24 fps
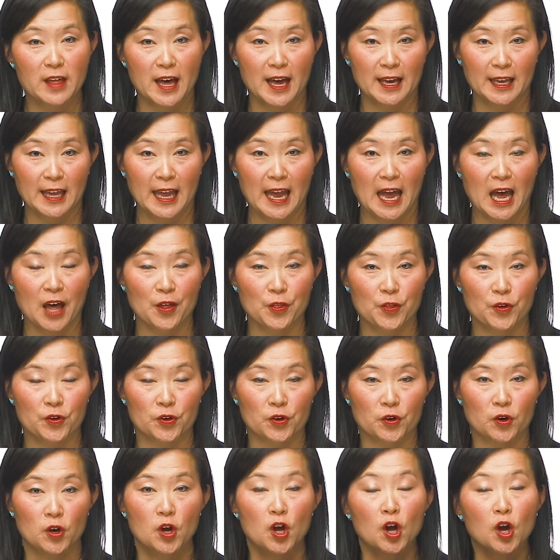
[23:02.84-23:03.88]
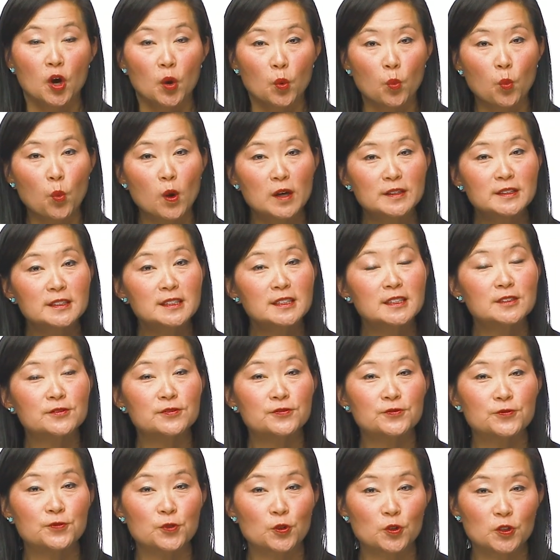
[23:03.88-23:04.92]
that catheter. Once it
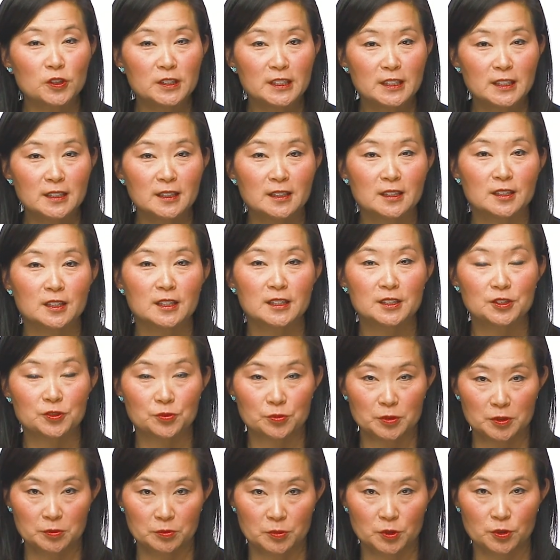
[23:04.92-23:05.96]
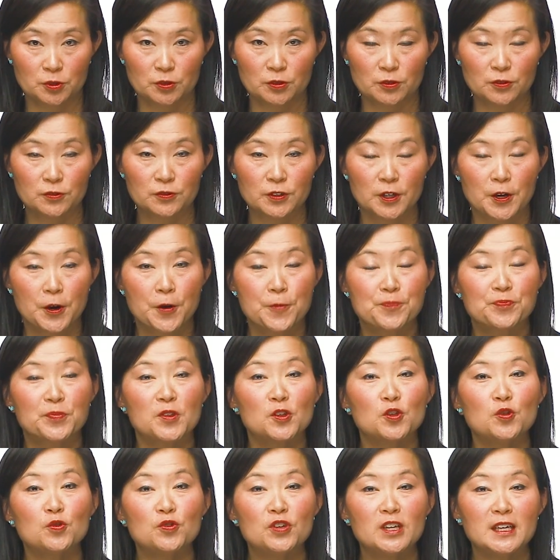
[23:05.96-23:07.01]
fully is removed,
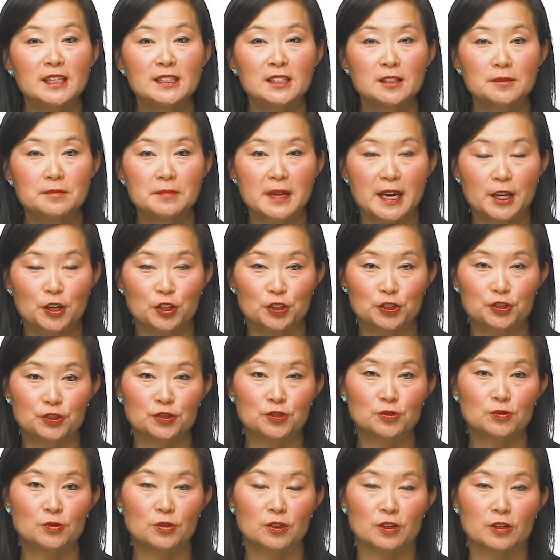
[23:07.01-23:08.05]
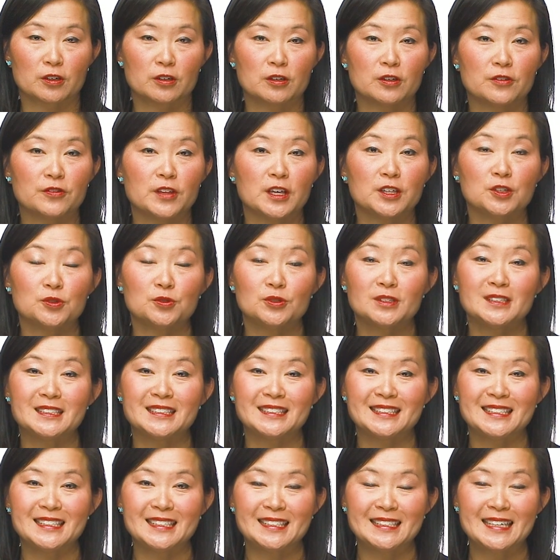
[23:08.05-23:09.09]
you need to make sure that you
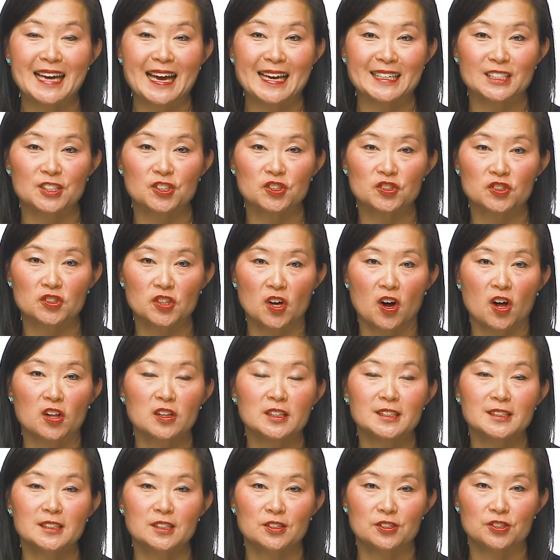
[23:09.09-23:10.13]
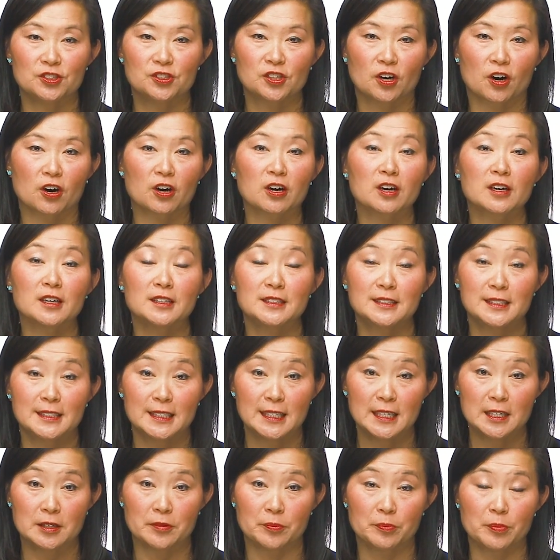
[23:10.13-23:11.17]
see a solid dark
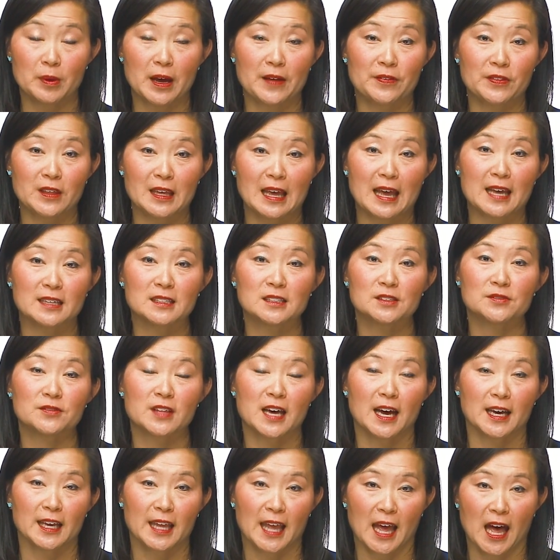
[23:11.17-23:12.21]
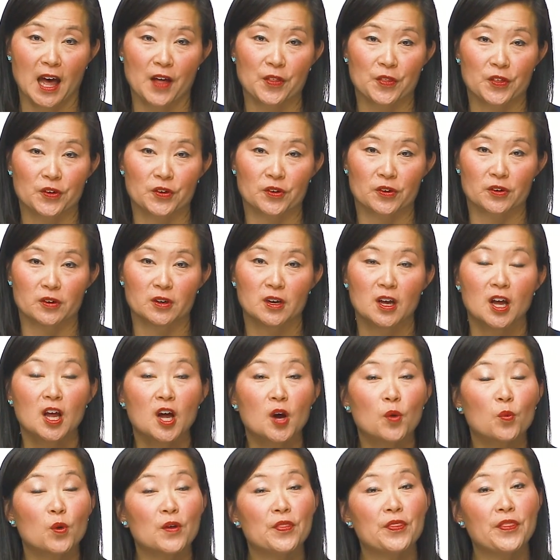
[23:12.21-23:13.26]
tip at the end of that catheter.
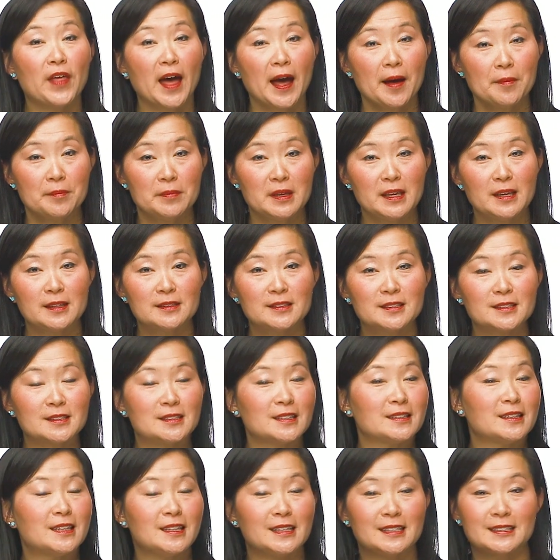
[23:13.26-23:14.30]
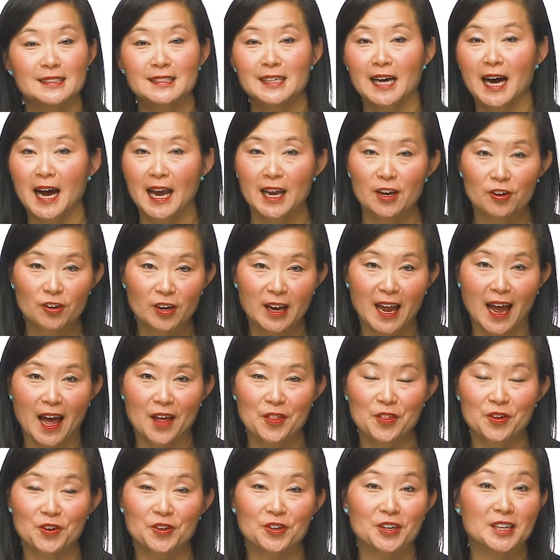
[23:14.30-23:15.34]
What that means is that the entire
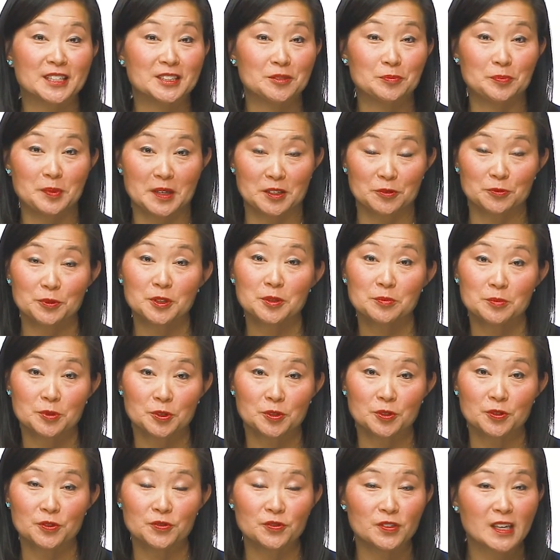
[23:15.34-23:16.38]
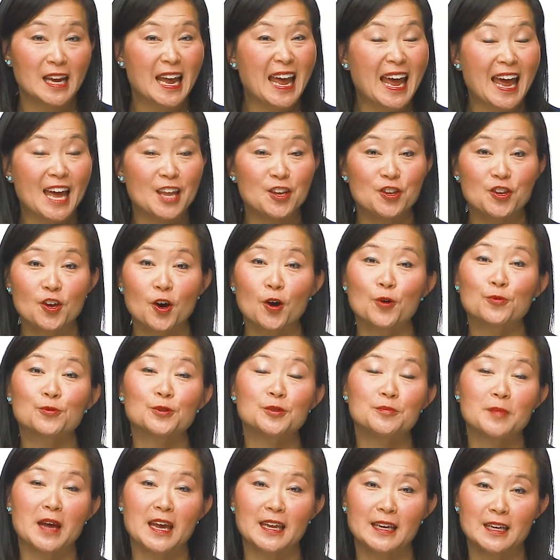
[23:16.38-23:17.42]
catheter has been removed and no
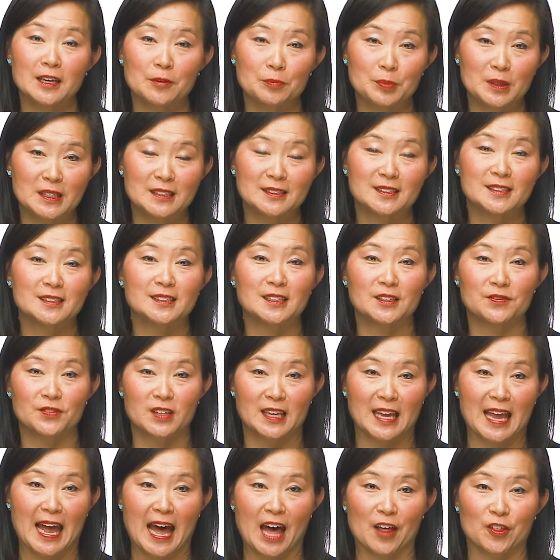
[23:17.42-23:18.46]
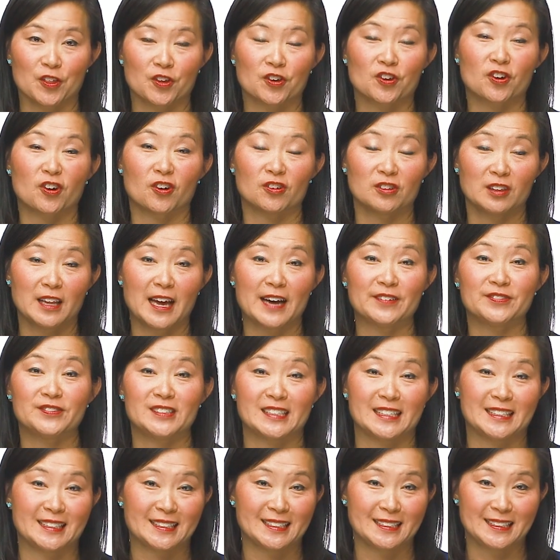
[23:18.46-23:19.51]
remaining pieces of the catheter are left
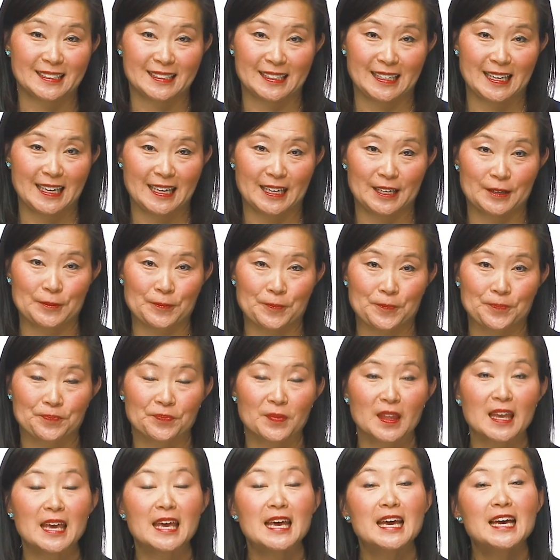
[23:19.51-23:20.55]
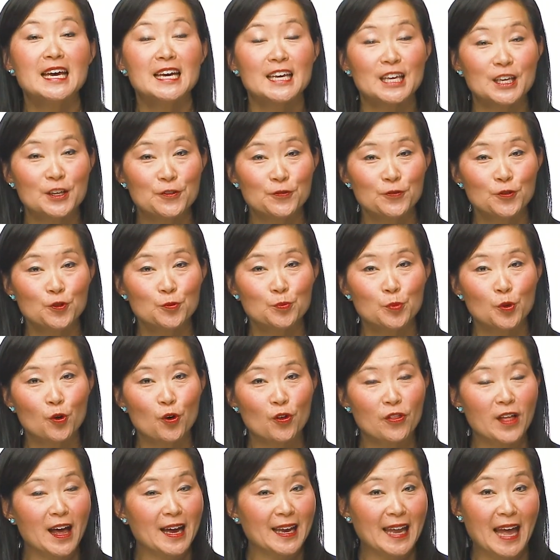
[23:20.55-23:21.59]
in the skin. If you
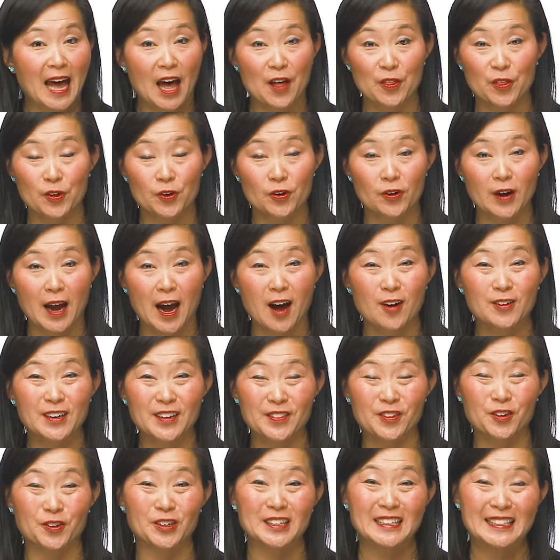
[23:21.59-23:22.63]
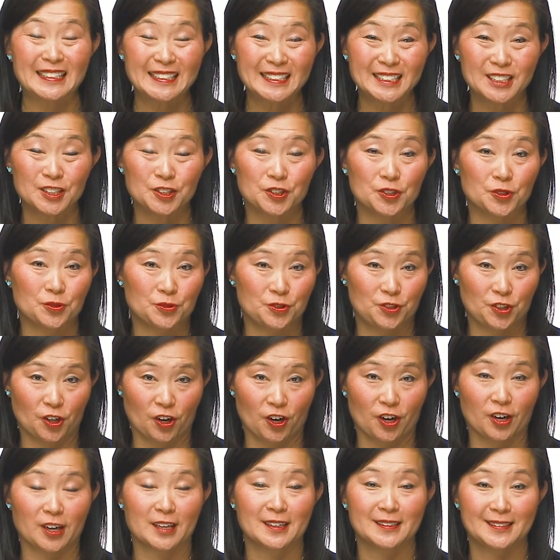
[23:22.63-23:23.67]
pull that catheter out and there is no
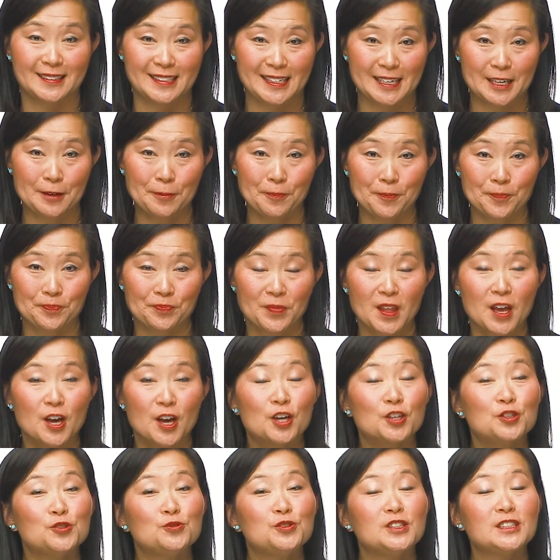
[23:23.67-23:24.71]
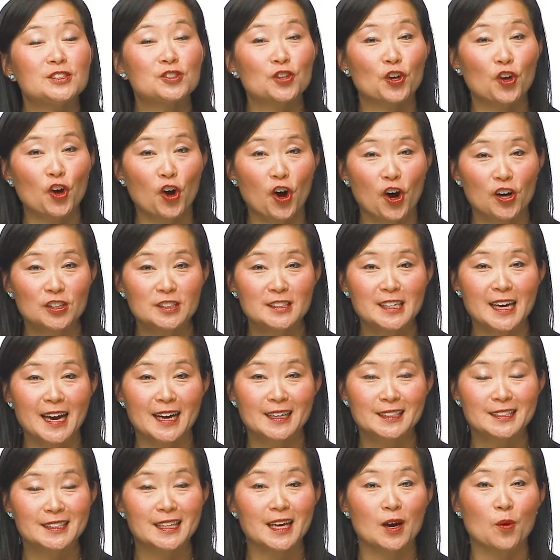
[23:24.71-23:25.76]
dark tip, you need to
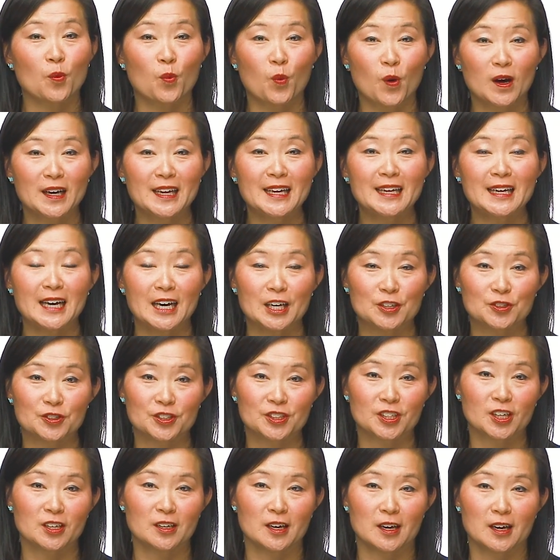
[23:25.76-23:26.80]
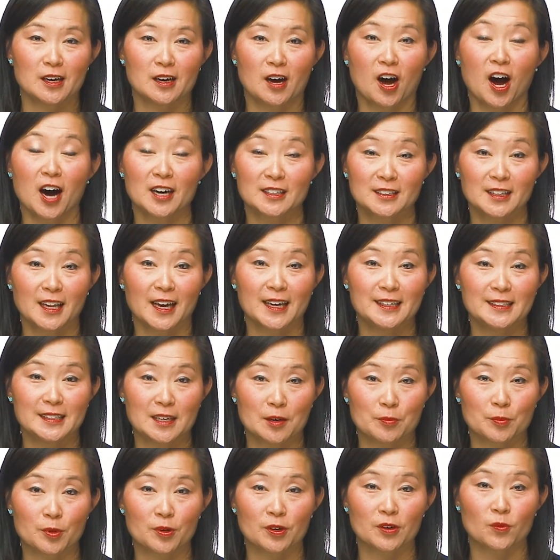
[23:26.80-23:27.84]
contact that 1-800 hotline
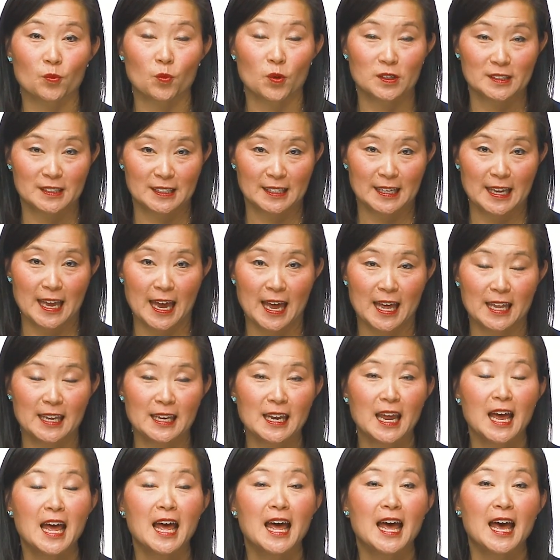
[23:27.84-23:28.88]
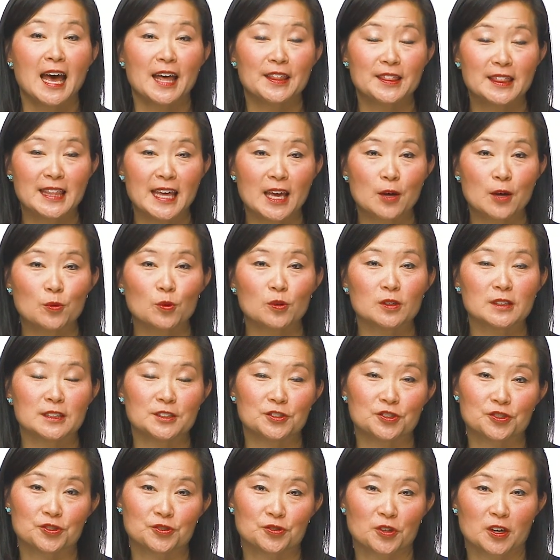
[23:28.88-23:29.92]
number once again, and they will
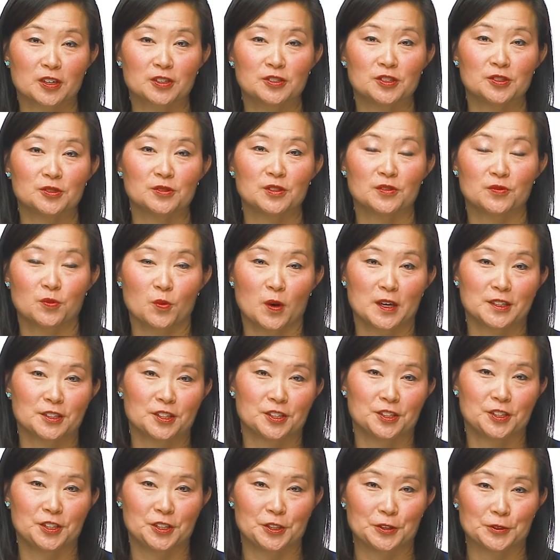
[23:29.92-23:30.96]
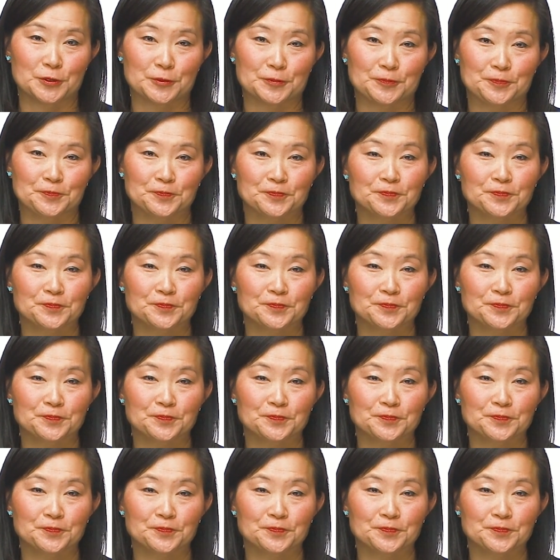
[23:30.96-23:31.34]
instruct you of what to do.